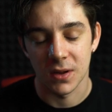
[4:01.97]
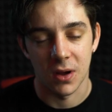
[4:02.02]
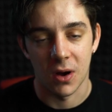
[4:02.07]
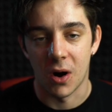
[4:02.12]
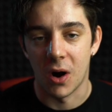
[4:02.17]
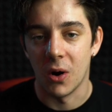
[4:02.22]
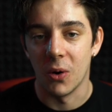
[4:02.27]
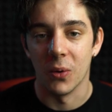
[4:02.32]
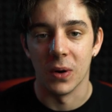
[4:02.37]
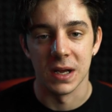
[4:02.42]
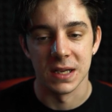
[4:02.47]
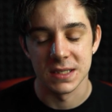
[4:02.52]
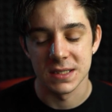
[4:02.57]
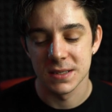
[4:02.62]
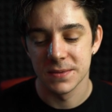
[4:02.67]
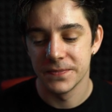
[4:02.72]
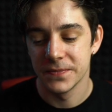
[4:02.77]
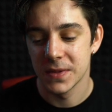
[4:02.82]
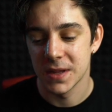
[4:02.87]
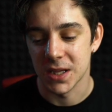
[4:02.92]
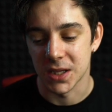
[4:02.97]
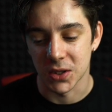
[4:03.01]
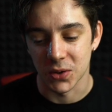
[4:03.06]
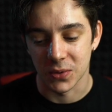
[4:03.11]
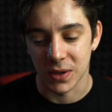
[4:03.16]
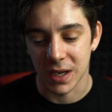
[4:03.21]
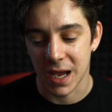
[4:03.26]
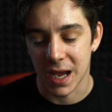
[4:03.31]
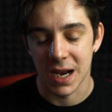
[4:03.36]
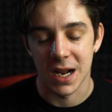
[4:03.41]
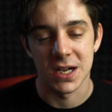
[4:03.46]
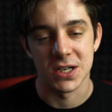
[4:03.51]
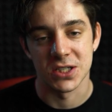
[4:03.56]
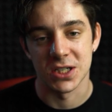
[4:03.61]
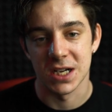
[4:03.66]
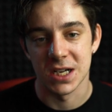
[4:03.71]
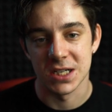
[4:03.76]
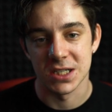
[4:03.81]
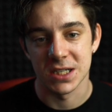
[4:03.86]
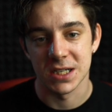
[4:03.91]
Always. You cannot
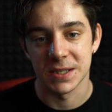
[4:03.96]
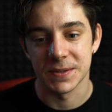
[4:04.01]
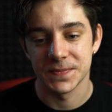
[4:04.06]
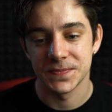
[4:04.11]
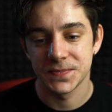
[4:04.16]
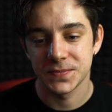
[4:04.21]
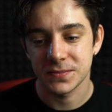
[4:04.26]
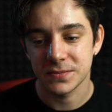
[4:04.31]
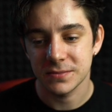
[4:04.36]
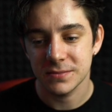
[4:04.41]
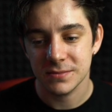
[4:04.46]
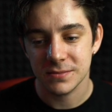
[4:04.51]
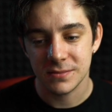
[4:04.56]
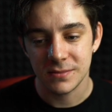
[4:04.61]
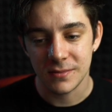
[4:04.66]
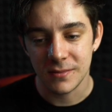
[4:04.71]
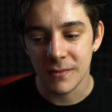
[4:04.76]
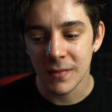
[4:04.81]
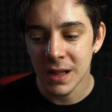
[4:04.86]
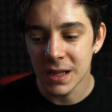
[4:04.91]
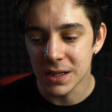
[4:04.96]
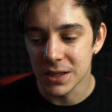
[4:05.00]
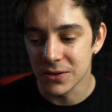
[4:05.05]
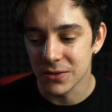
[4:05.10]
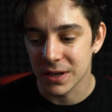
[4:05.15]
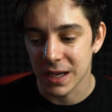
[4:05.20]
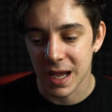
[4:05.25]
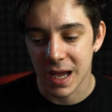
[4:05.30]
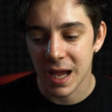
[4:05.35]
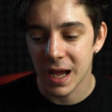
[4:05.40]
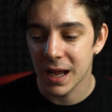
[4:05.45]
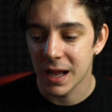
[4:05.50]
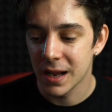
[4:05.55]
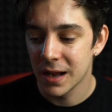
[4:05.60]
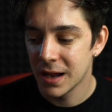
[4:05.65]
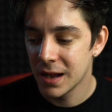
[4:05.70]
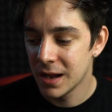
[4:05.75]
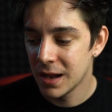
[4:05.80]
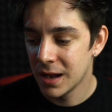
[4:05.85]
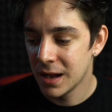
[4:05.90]
change it. You can't,
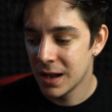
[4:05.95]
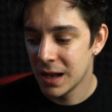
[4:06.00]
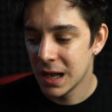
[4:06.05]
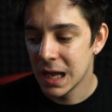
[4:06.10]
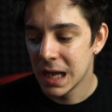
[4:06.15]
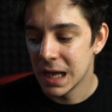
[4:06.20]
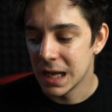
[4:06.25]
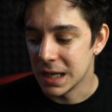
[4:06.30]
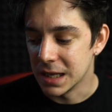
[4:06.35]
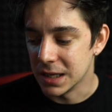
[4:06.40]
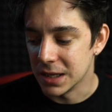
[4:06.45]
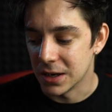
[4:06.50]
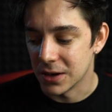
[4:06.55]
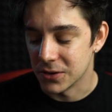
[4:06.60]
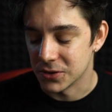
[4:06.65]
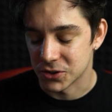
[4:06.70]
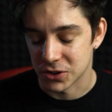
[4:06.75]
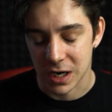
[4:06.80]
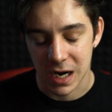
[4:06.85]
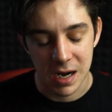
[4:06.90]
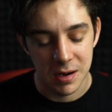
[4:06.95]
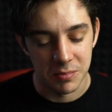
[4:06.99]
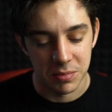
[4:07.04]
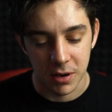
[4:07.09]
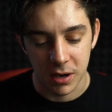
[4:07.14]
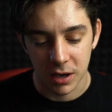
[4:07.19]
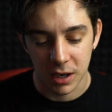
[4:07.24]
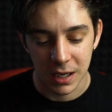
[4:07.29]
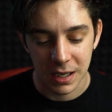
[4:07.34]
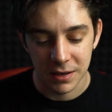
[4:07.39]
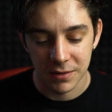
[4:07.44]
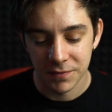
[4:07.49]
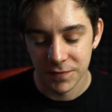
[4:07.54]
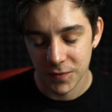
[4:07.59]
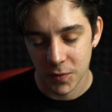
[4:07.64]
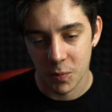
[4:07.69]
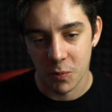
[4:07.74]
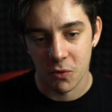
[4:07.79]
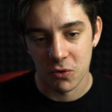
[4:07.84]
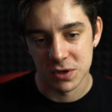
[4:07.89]
you know, try and bargain
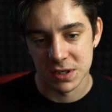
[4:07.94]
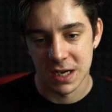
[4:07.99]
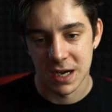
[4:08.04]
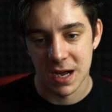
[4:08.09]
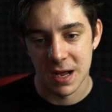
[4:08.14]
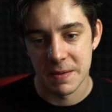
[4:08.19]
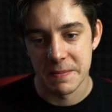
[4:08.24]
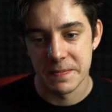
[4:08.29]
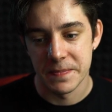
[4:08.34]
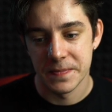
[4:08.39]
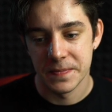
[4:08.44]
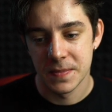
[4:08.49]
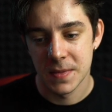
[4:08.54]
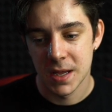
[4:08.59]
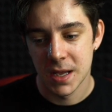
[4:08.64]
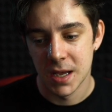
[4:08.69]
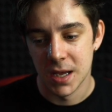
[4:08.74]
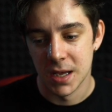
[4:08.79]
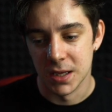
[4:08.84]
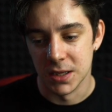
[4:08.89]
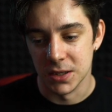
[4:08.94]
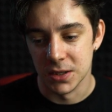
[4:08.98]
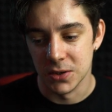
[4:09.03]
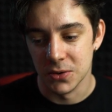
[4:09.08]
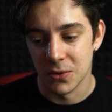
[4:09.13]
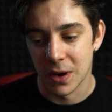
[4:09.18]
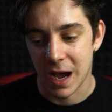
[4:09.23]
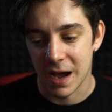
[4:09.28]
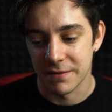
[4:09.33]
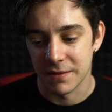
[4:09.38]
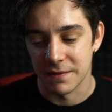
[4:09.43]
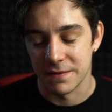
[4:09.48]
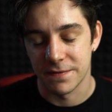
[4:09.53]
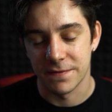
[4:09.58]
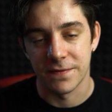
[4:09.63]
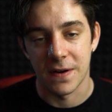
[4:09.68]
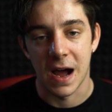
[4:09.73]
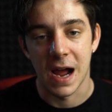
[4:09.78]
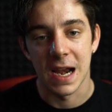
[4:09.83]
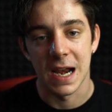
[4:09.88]
for more time. You have a
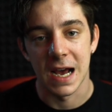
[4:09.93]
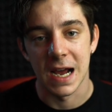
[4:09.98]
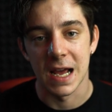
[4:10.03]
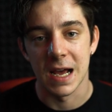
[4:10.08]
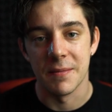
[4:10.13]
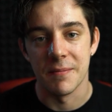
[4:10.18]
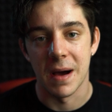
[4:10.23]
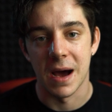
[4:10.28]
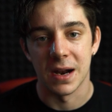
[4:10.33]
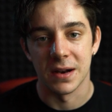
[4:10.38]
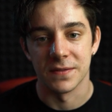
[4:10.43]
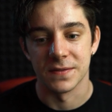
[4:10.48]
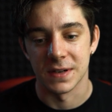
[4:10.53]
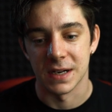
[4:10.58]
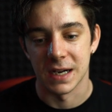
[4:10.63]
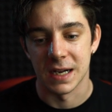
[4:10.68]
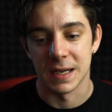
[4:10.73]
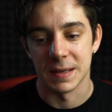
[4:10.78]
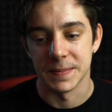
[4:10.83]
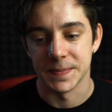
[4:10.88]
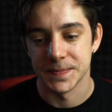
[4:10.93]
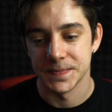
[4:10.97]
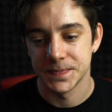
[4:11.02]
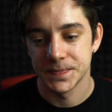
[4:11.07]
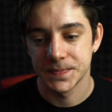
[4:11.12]
finite amount of time.